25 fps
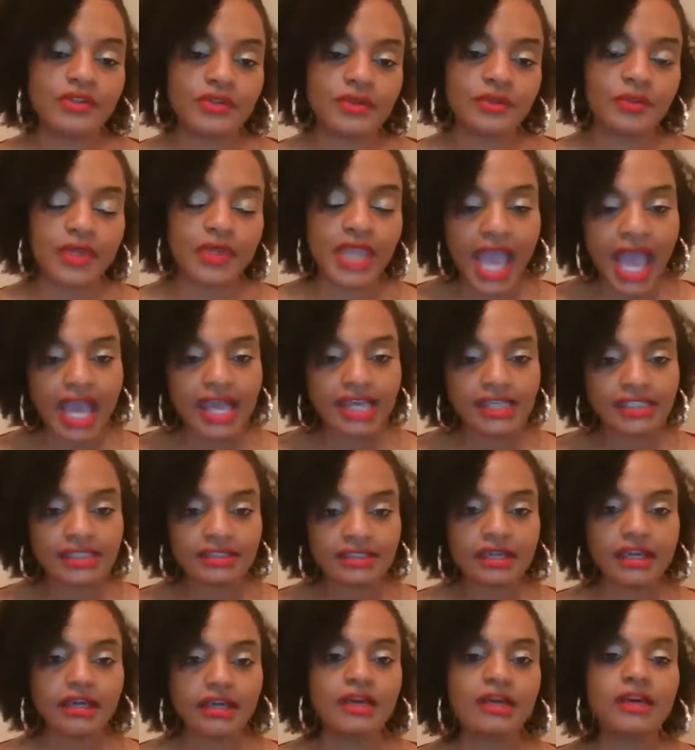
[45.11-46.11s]
We
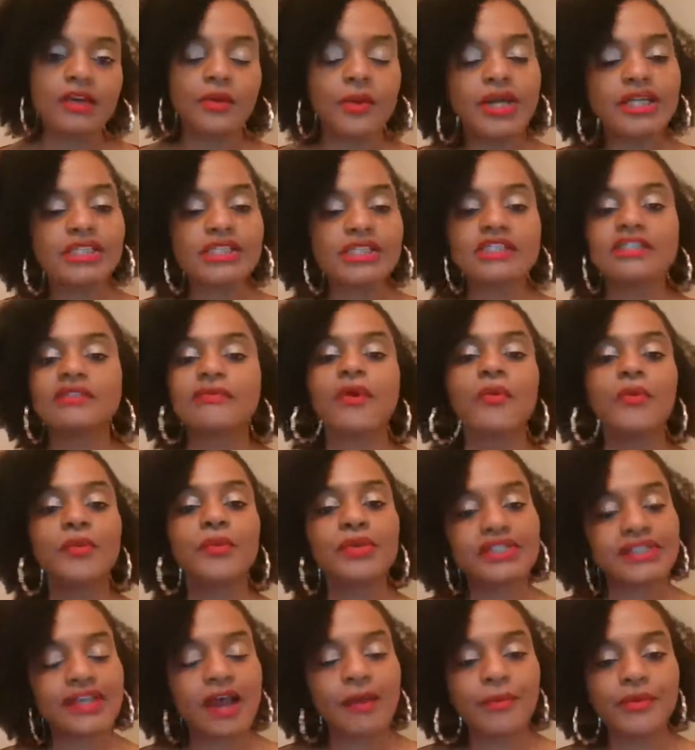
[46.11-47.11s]
asked questions about
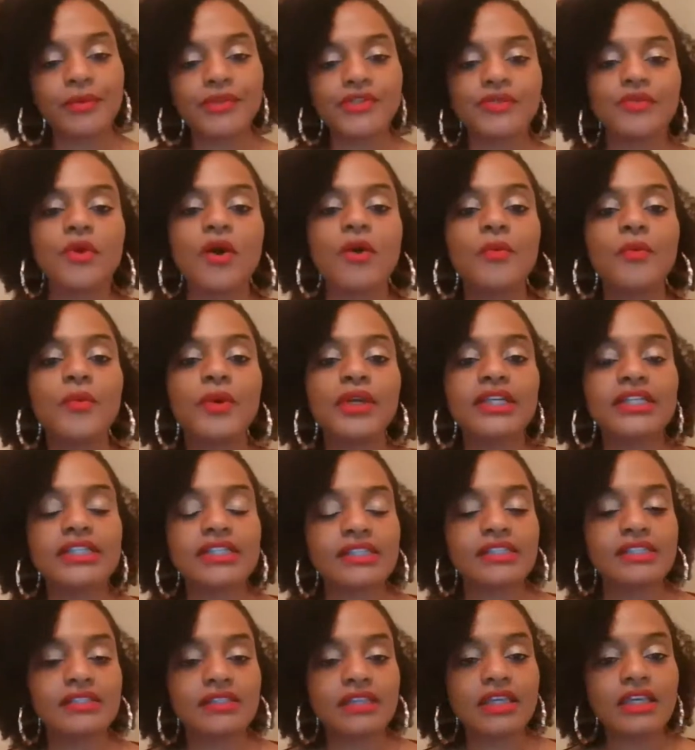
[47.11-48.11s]
what topics you all wanted
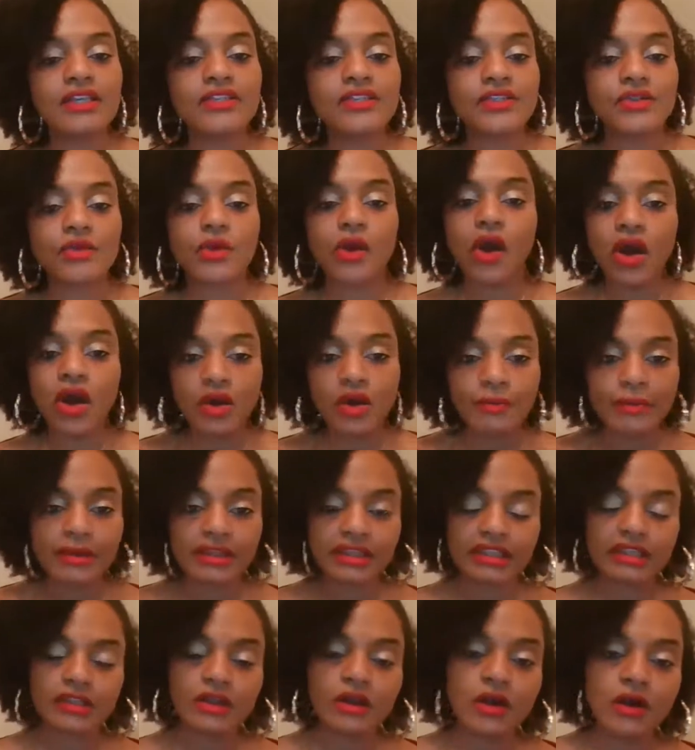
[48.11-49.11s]
to see, and so all
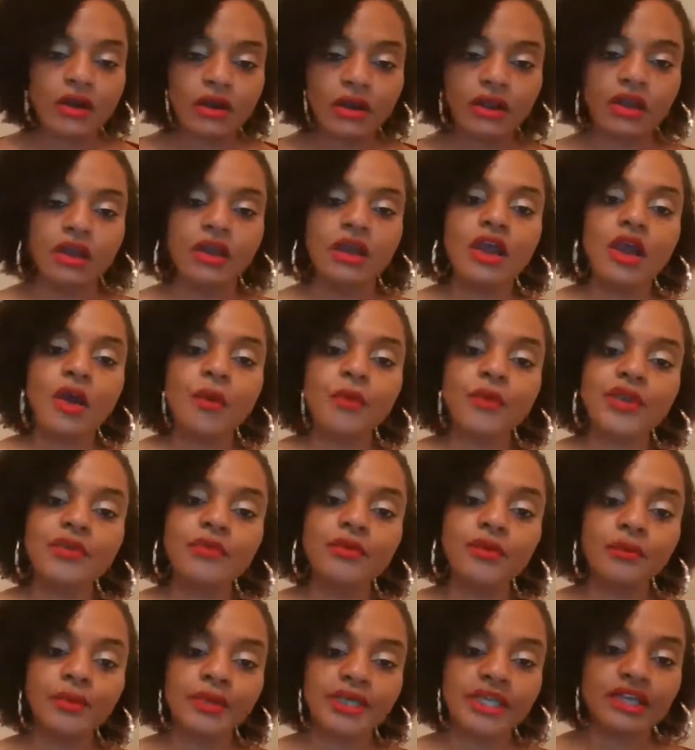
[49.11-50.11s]
month long, we
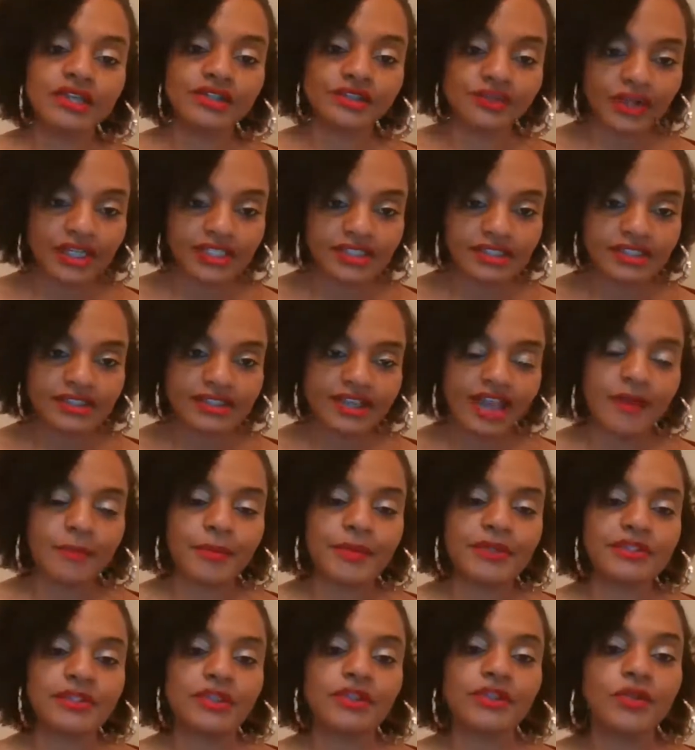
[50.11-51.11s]
will be addressing
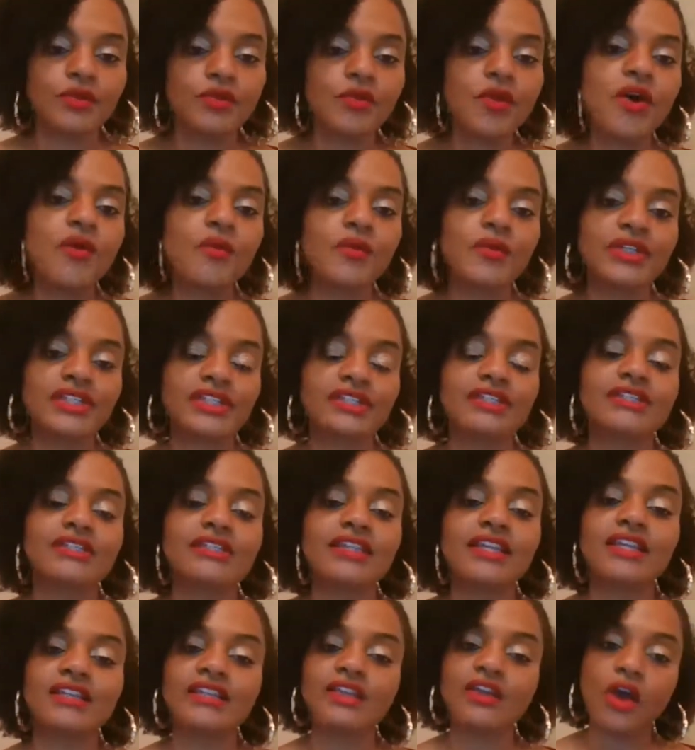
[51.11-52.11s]
topics that you all want to
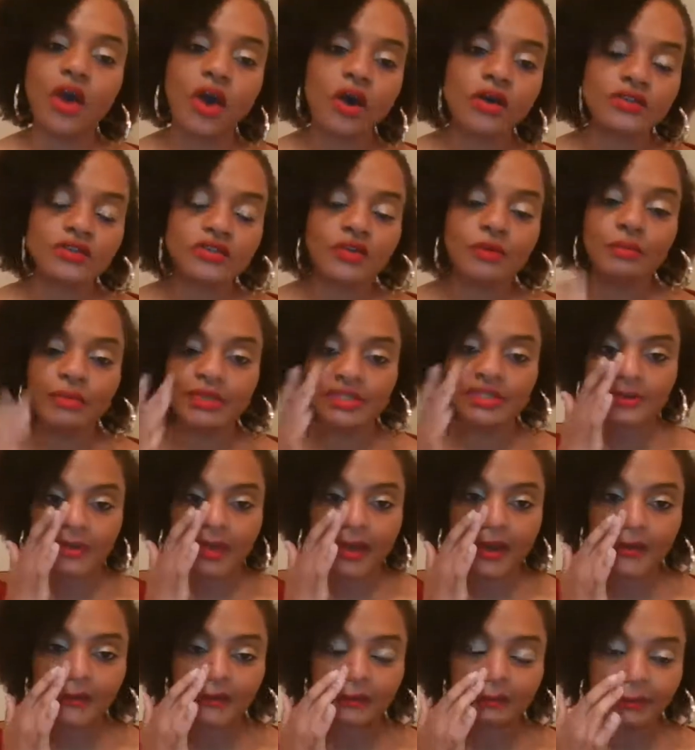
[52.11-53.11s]
see, and then also mental
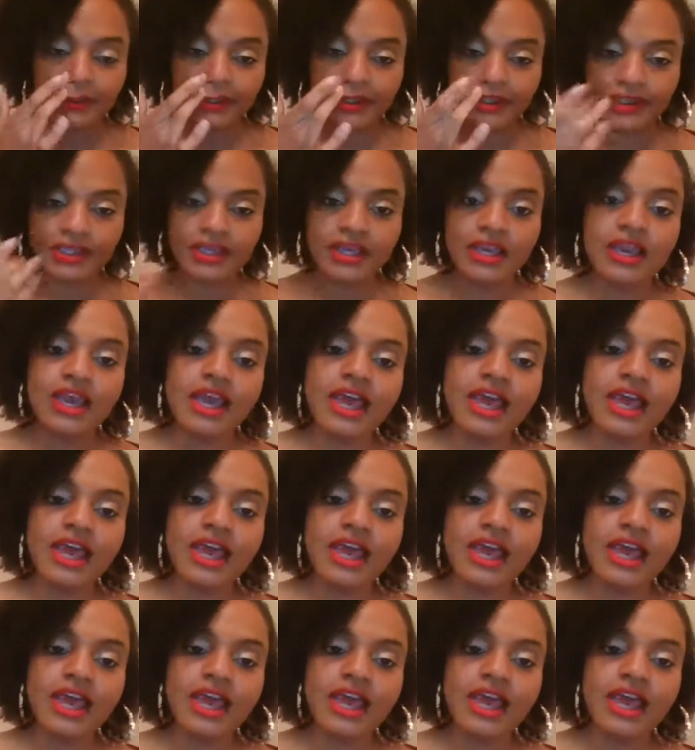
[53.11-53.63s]
health month.